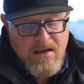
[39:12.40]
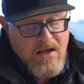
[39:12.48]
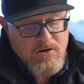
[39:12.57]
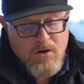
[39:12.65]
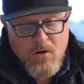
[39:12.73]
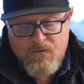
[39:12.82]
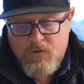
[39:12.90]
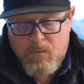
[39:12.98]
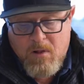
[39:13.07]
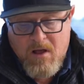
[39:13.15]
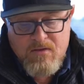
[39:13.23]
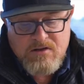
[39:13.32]
Yeah, and if you
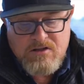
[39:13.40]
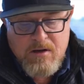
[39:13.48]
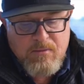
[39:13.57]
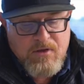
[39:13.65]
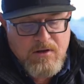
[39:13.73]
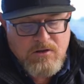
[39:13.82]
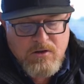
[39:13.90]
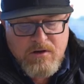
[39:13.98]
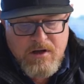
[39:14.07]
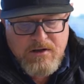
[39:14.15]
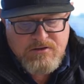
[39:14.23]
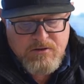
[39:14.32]
apply the same thing to your
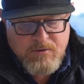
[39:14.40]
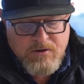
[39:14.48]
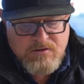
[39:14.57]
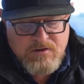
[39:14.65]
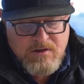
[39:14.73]
customers,